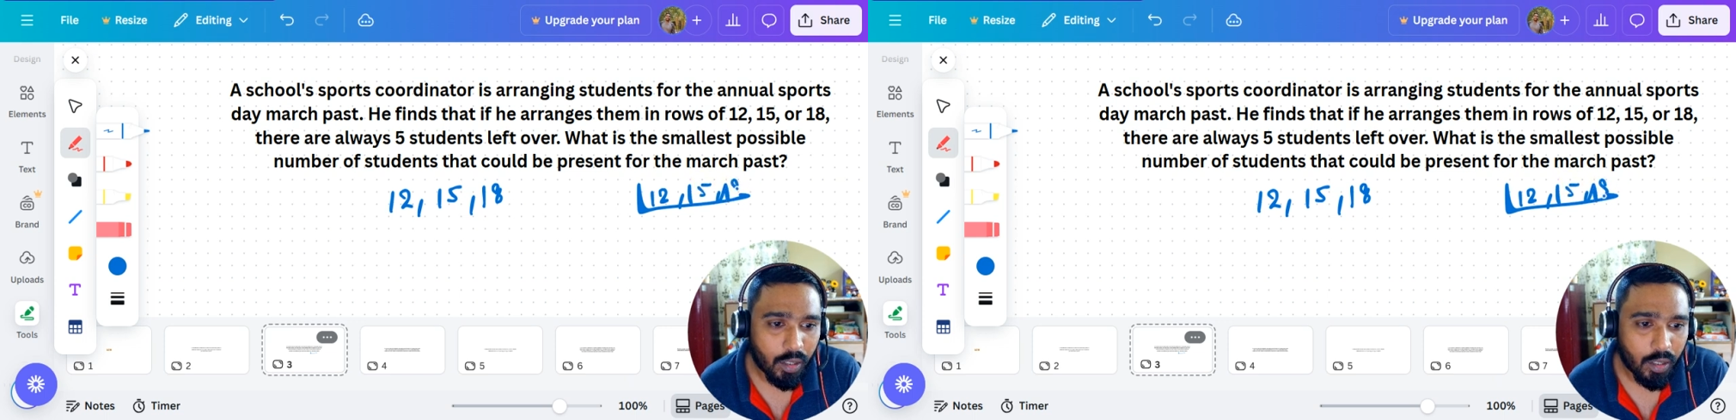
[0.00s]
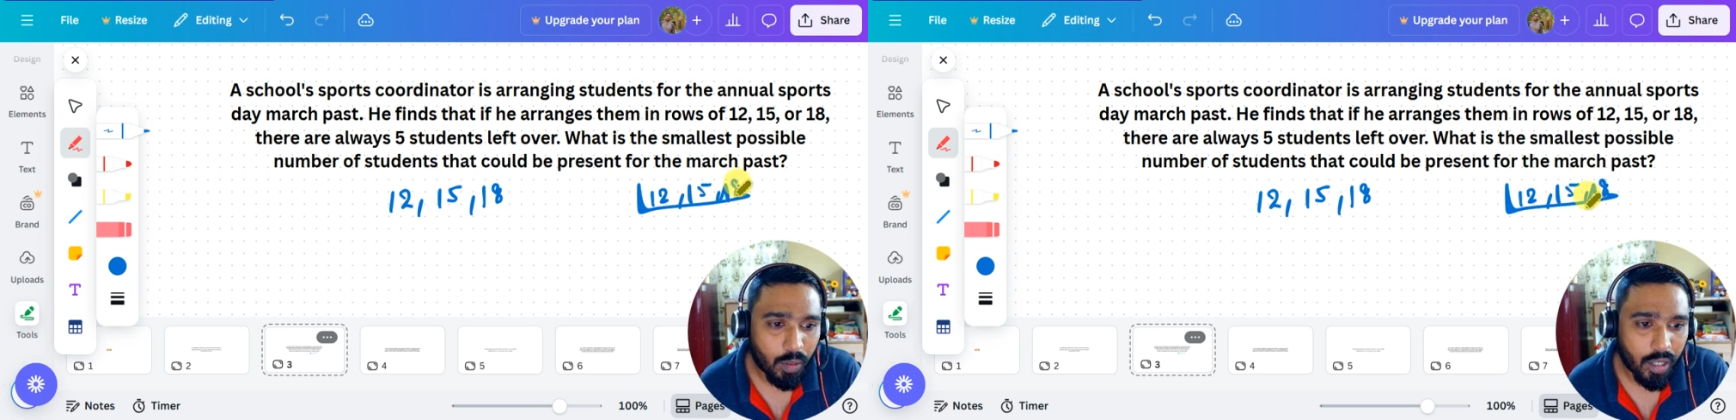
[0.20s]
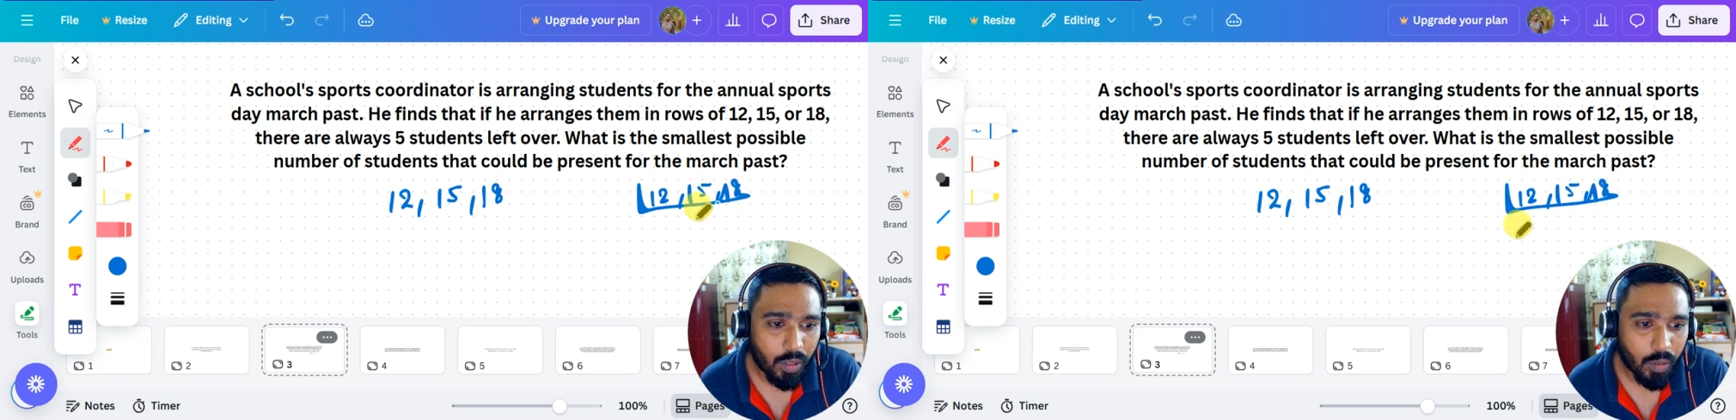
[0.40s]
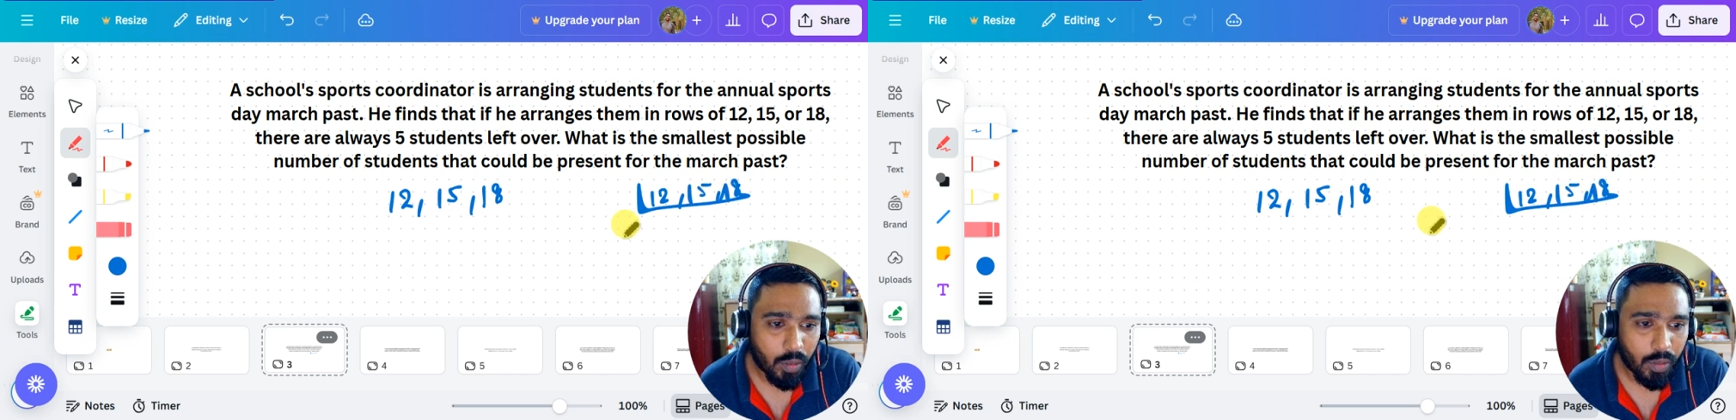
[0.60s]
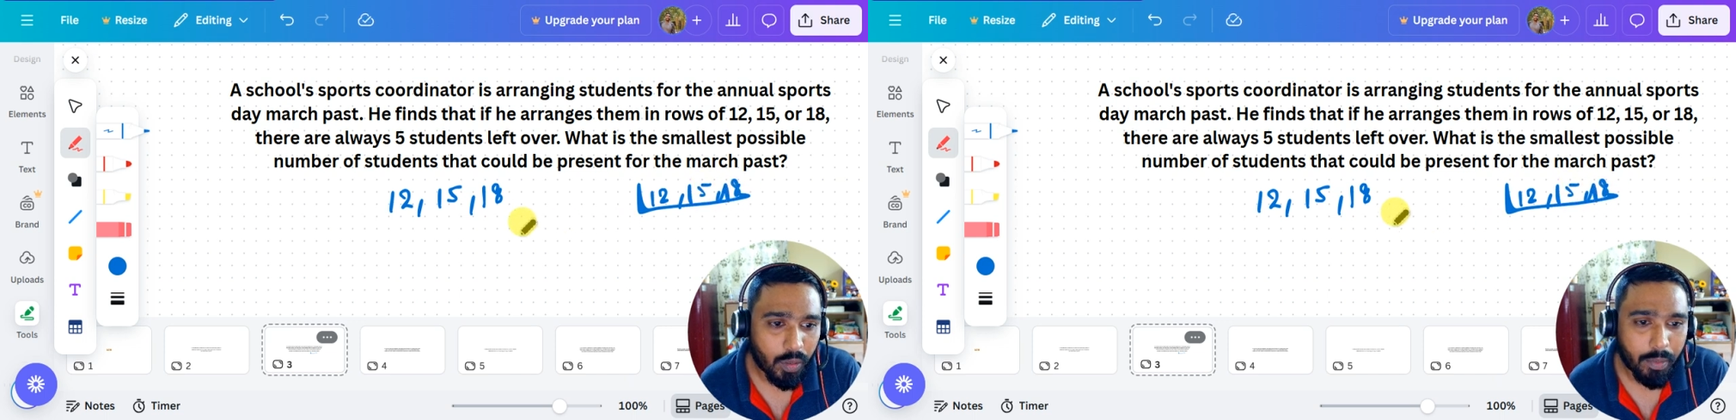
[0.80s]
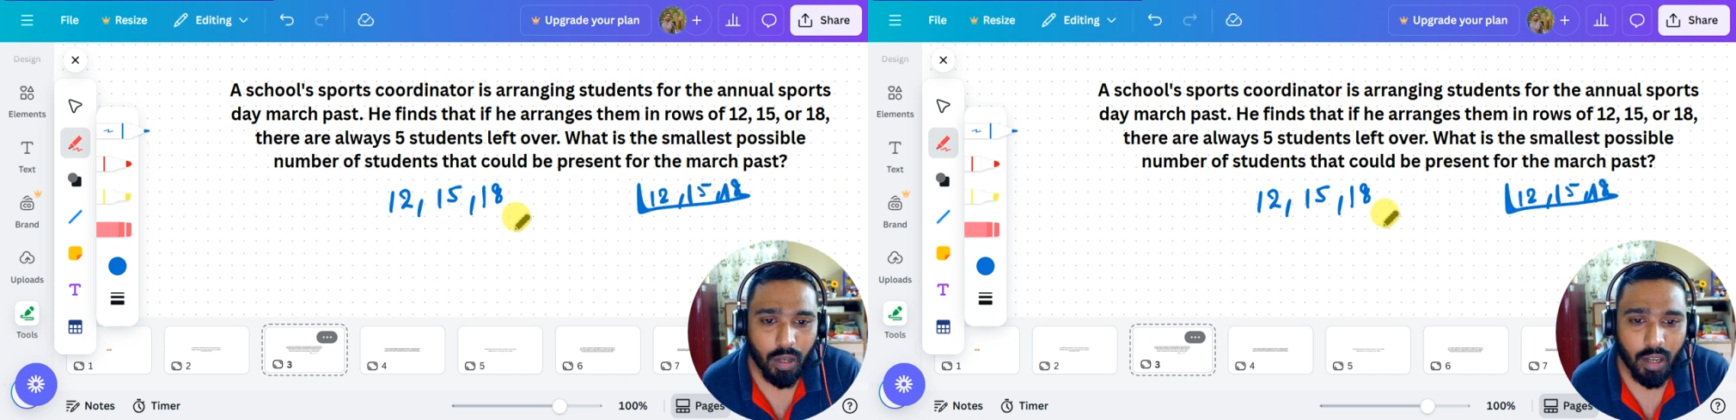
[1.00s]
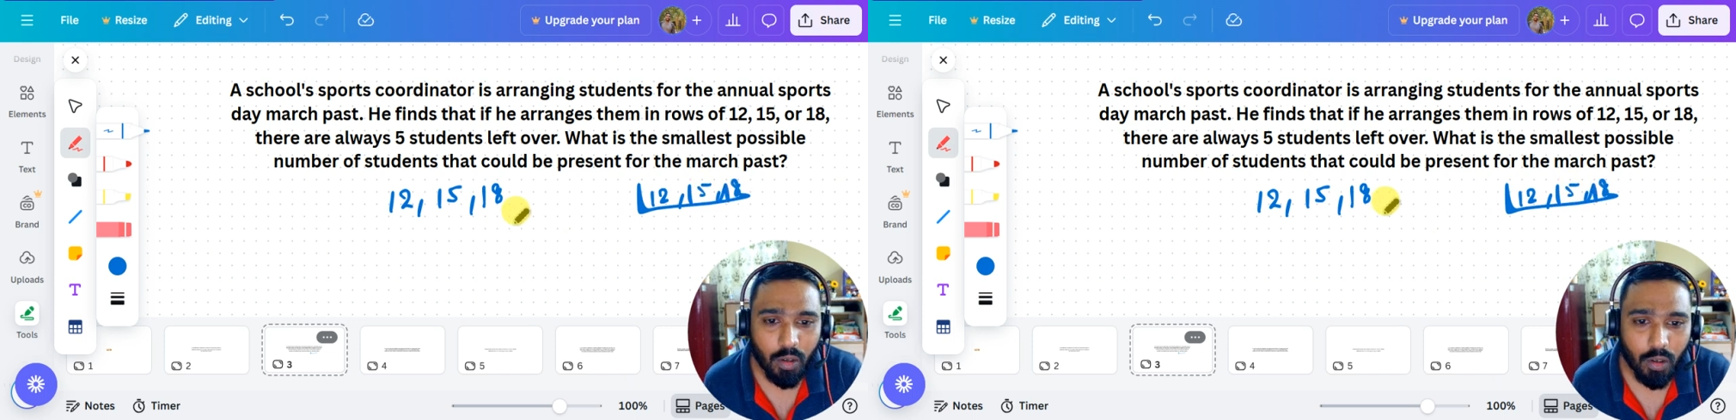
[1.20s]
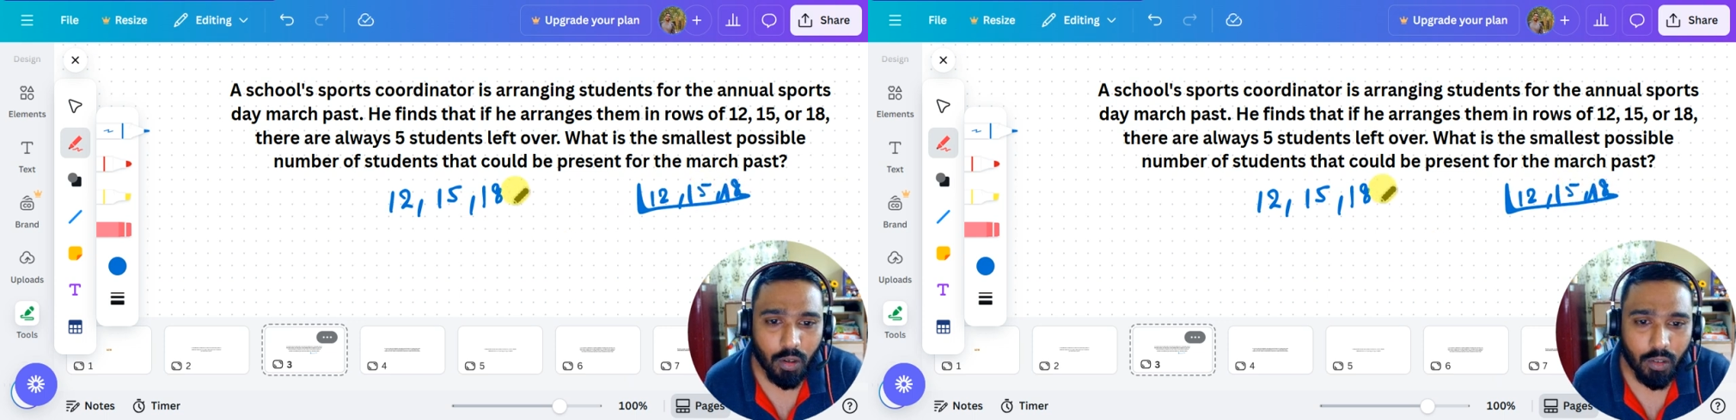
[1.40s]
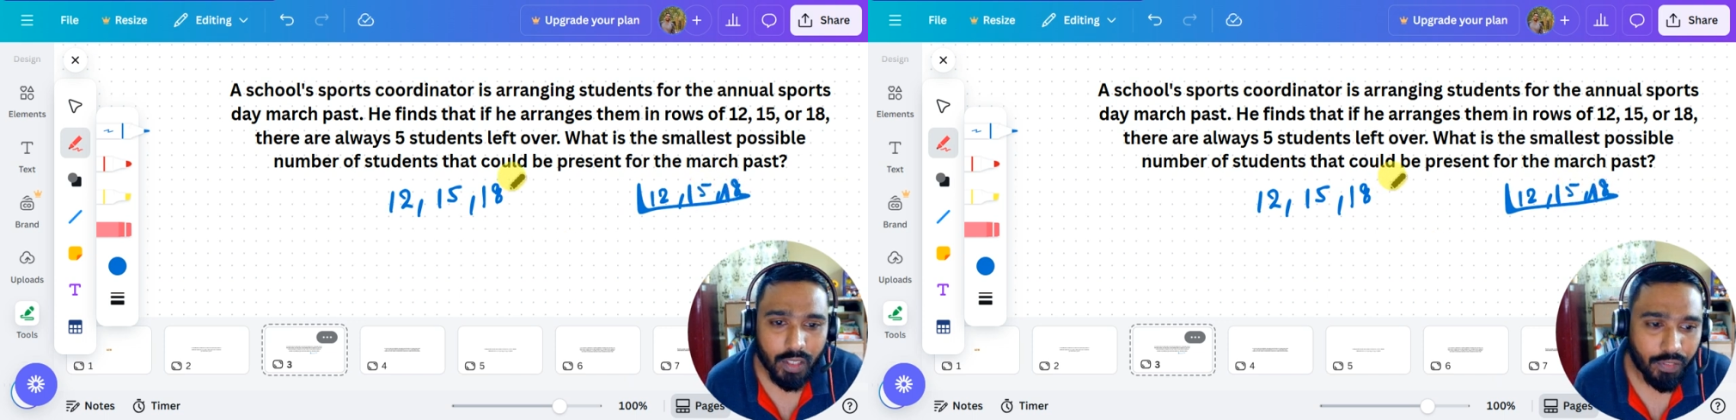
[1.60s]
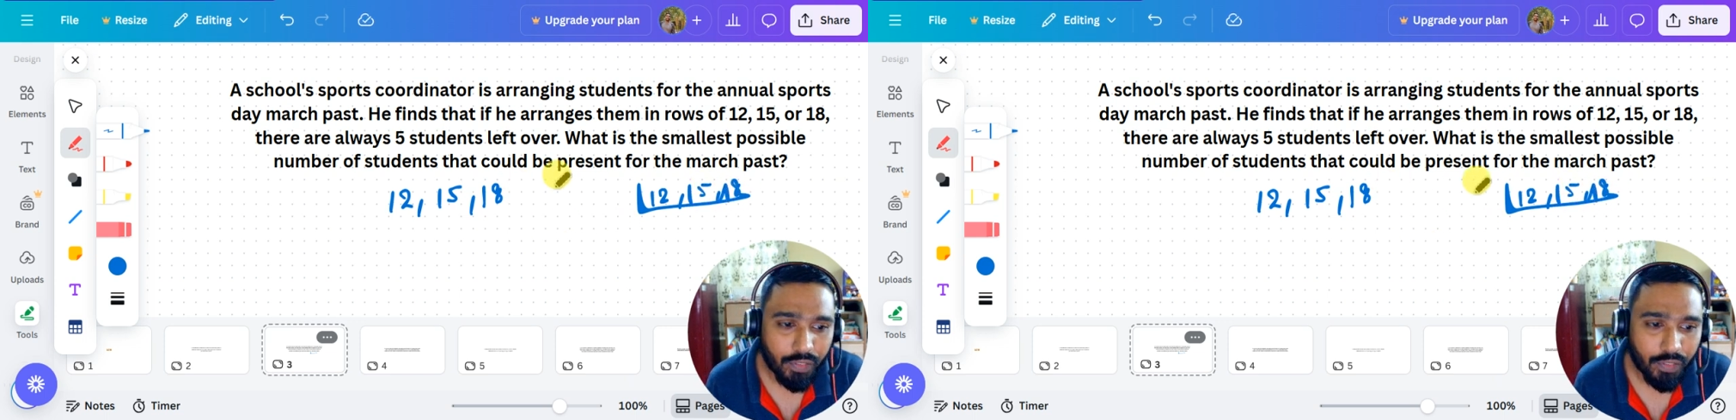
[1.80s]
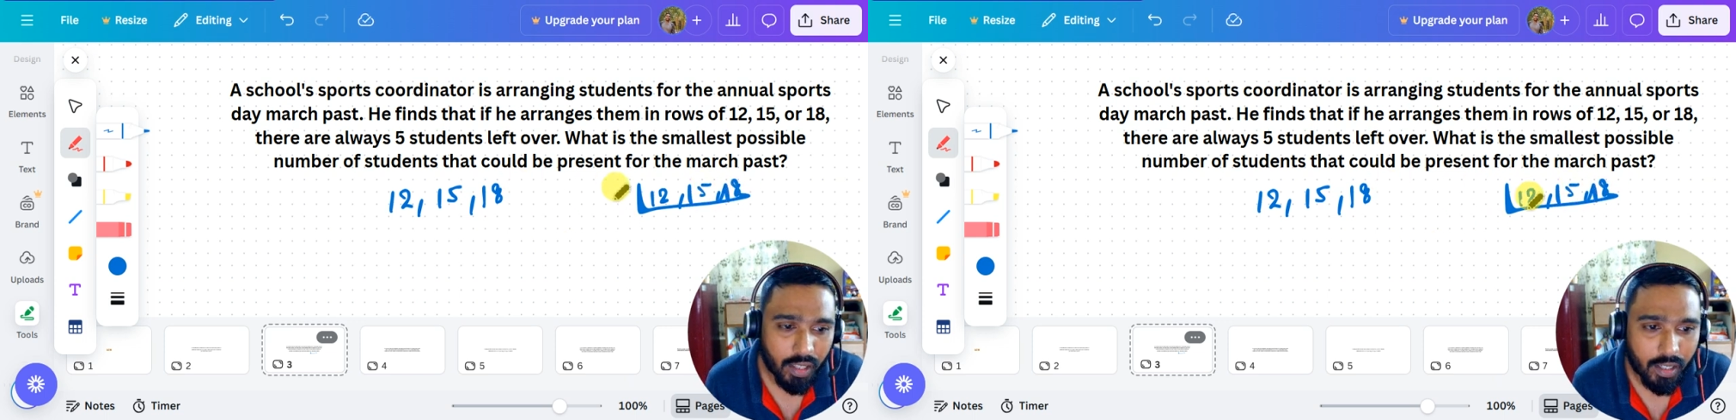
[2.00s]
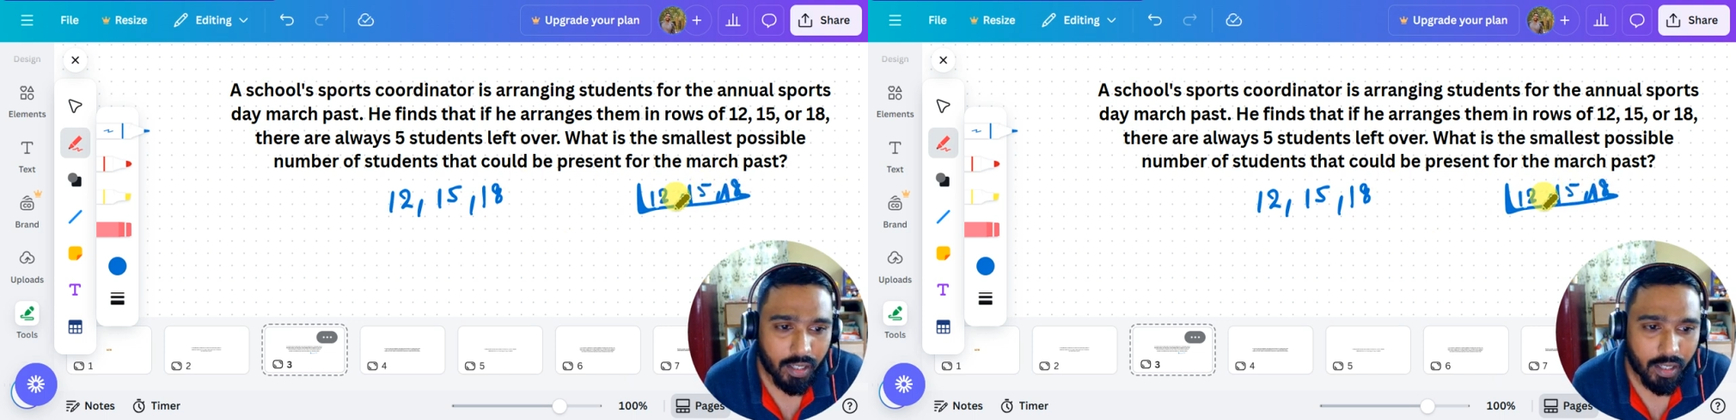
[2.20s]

you can do it, but I, I always feel that